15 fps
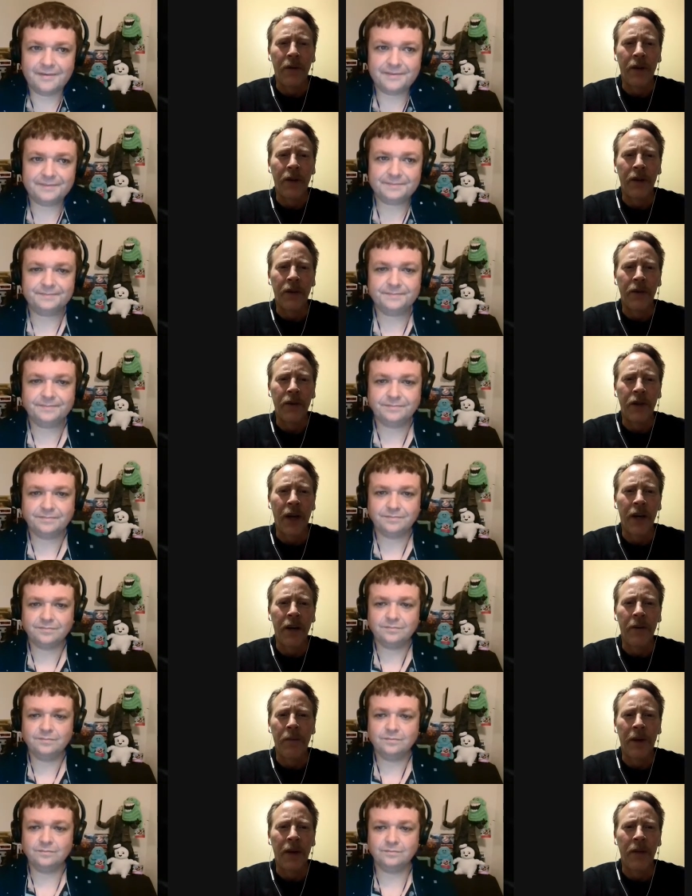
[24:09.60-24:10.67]
Speaker 1: an entire
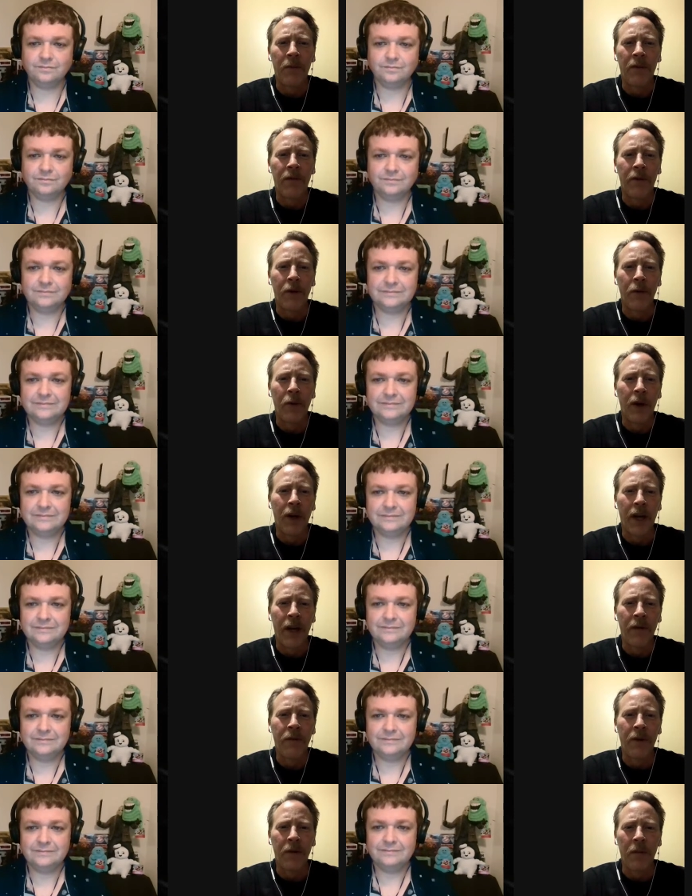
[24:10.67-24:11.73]
pay per view where
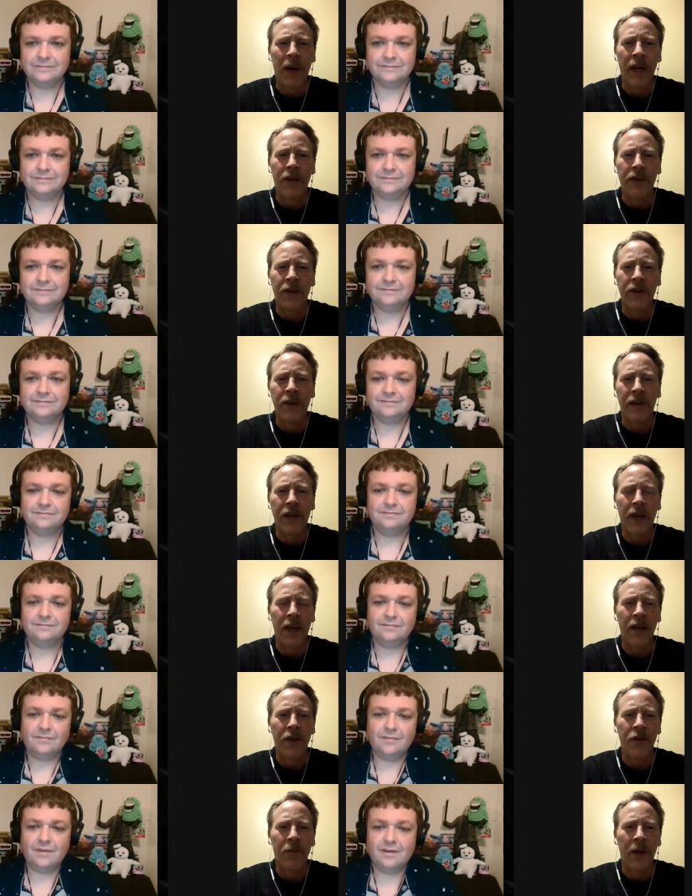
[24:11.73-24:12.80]
every match is a cage
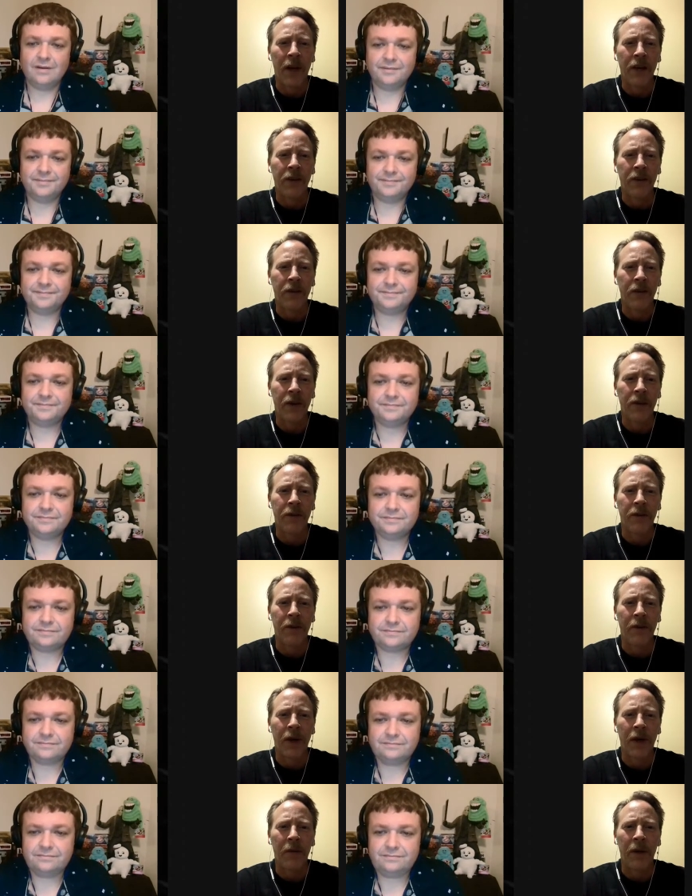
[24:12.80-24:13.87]
match. So I don't know how
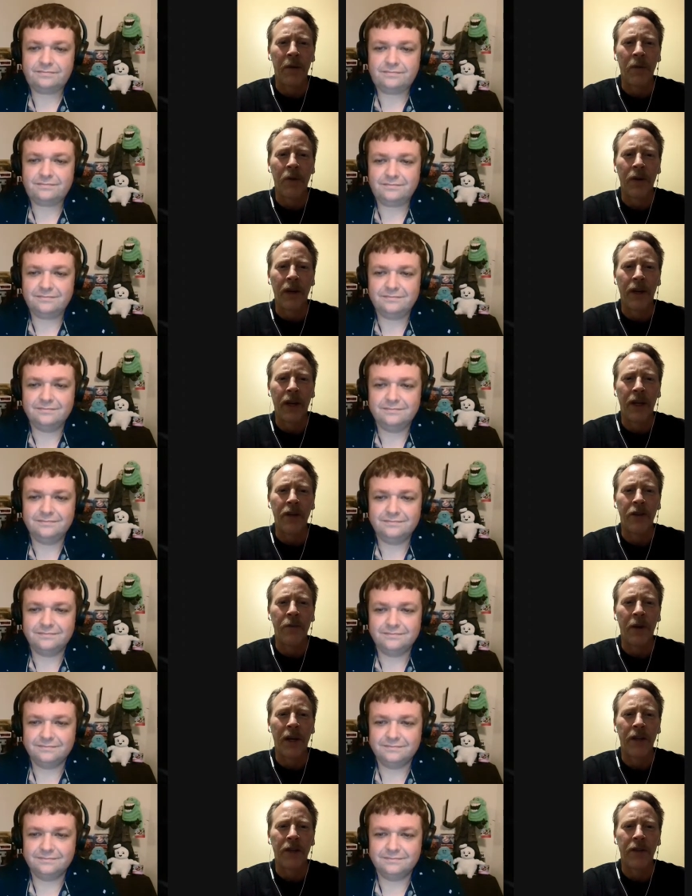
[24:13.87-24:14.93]
many more cage
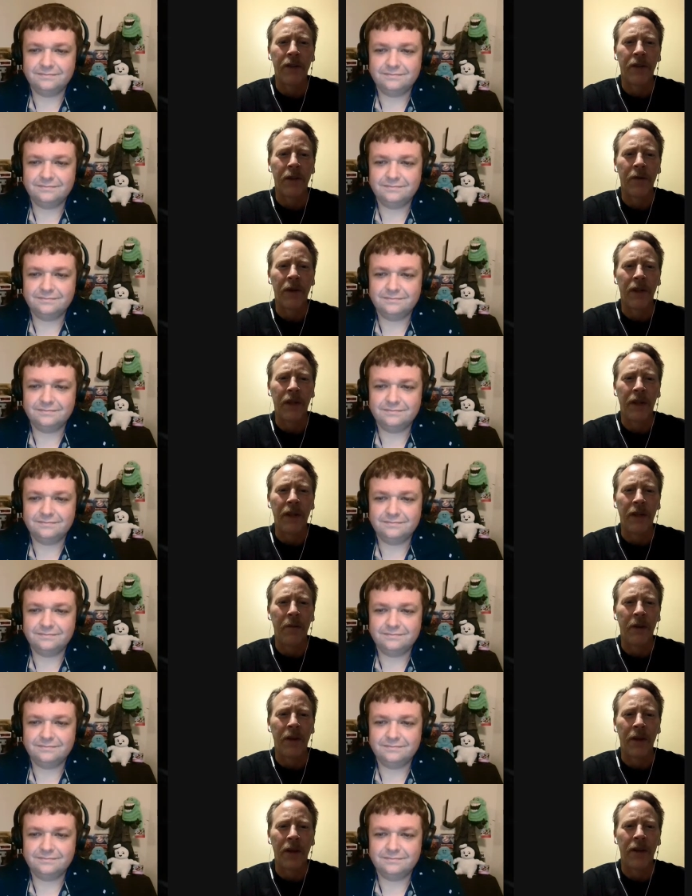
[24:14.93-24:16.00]
matches they really need, but
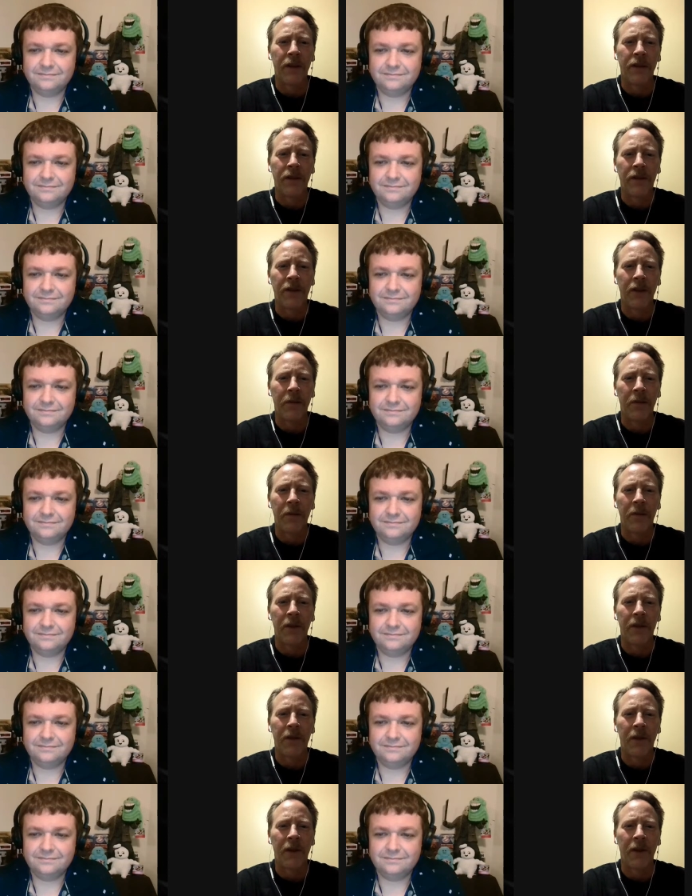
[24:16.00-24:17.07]
that doesn't seem to be
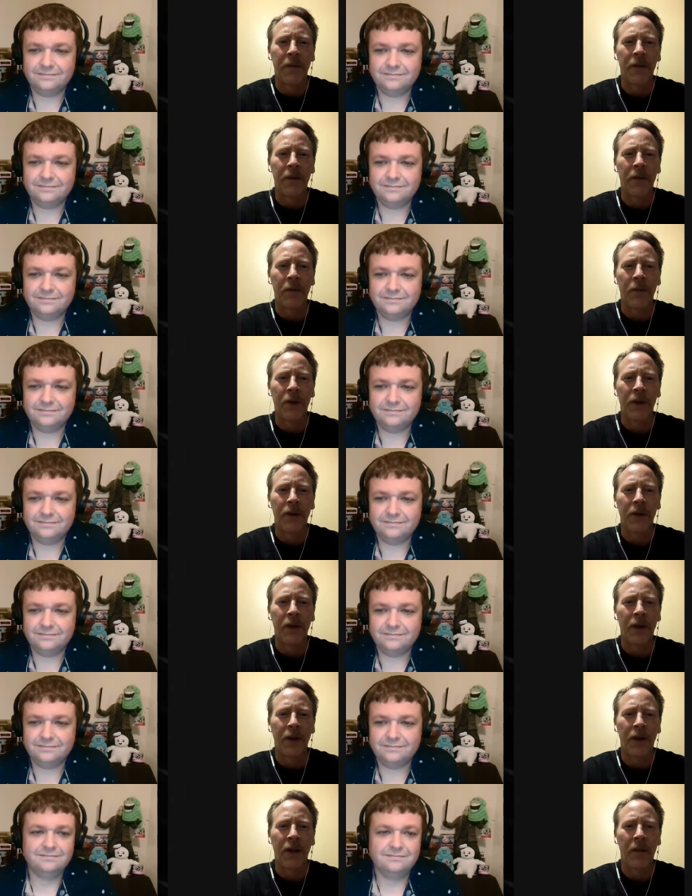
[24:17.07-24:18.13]
stopping them with uh,
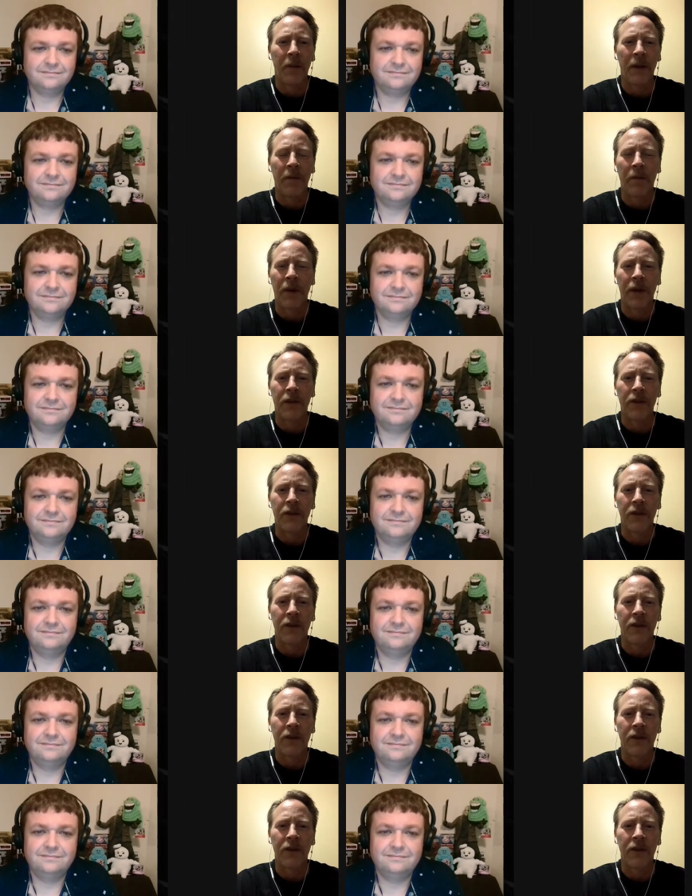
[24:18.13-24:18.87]
gimmick matches